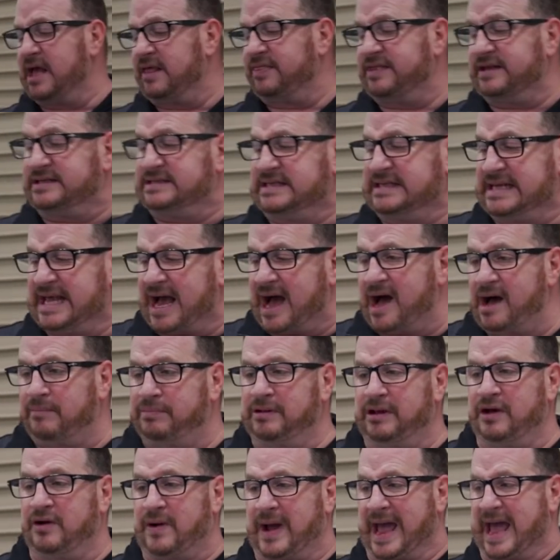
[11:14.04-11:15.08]
the
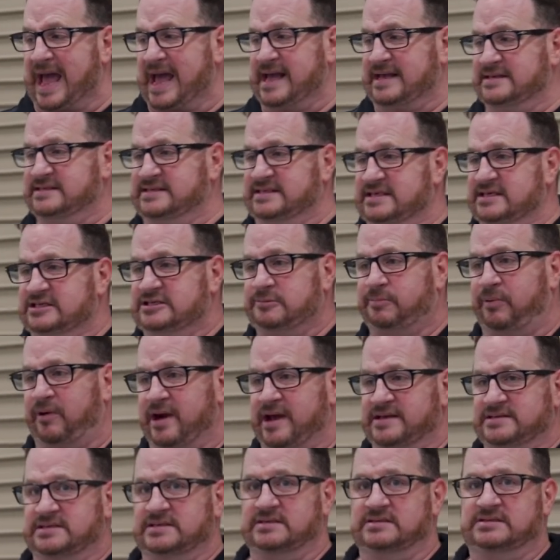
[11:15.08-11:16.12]
Diablo has this
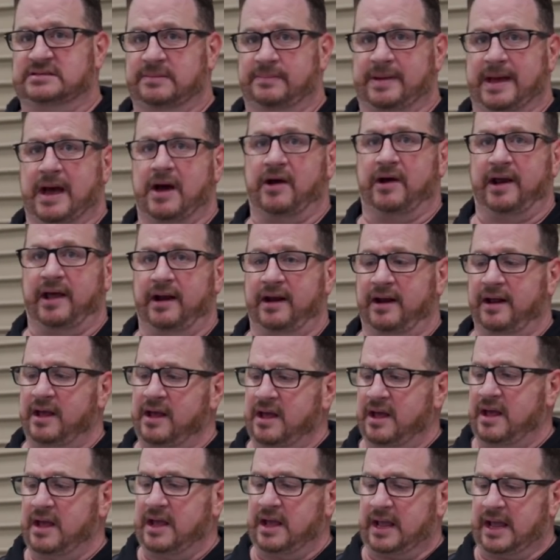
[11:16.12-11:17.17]
presence about it,
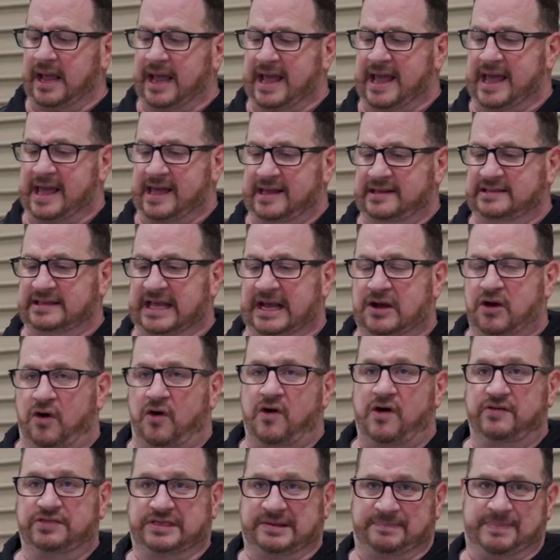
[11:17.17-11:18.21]
and they
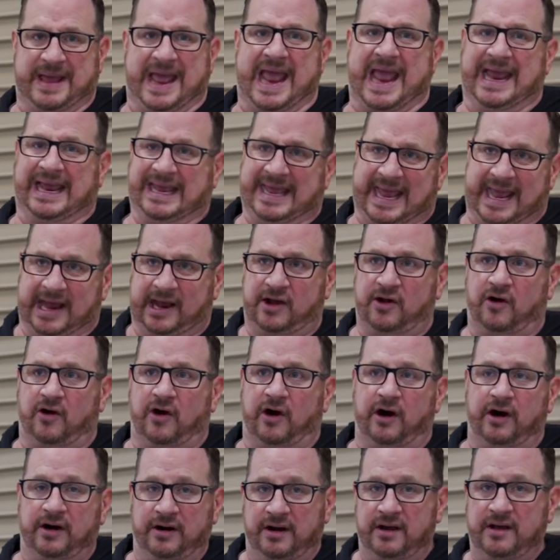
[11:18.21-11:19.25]
call it the pancake
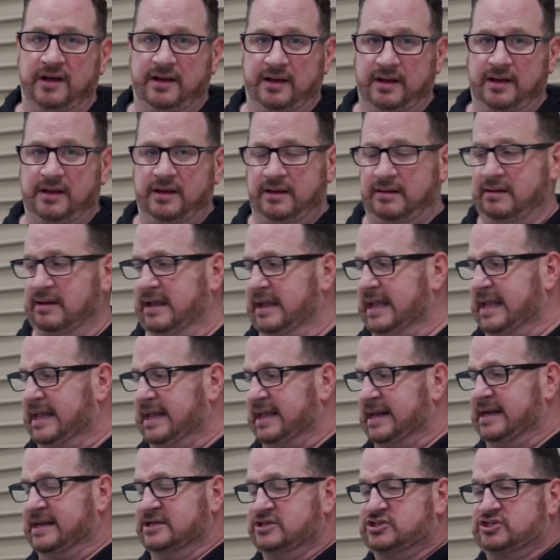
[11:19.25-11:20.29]
car.
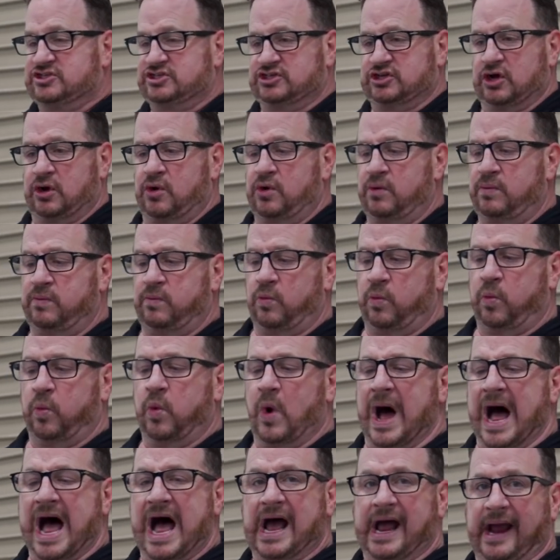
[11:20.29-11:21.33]
It is so
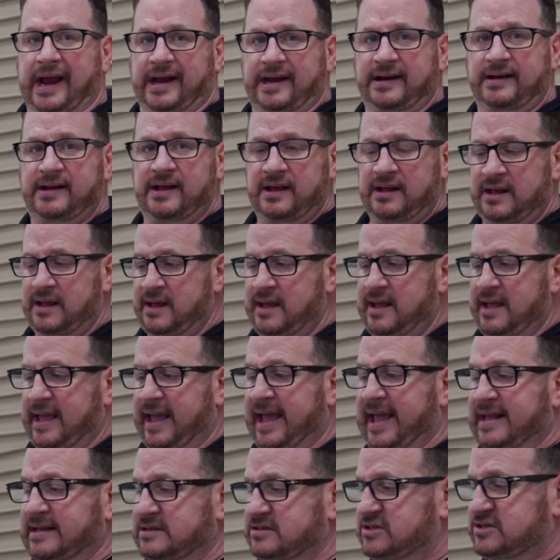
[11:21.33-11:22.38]
wide
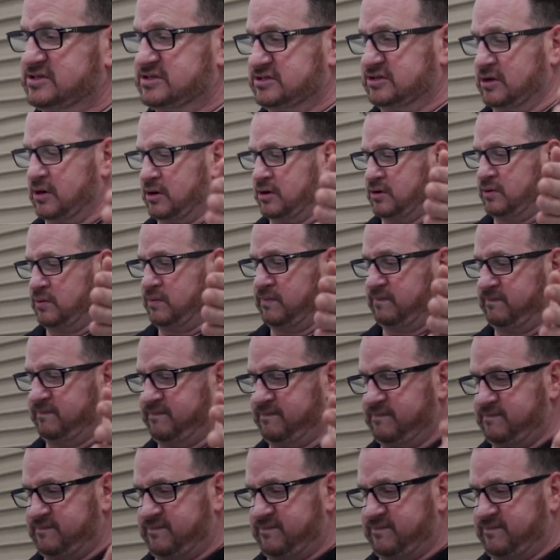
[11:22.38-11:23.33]
and so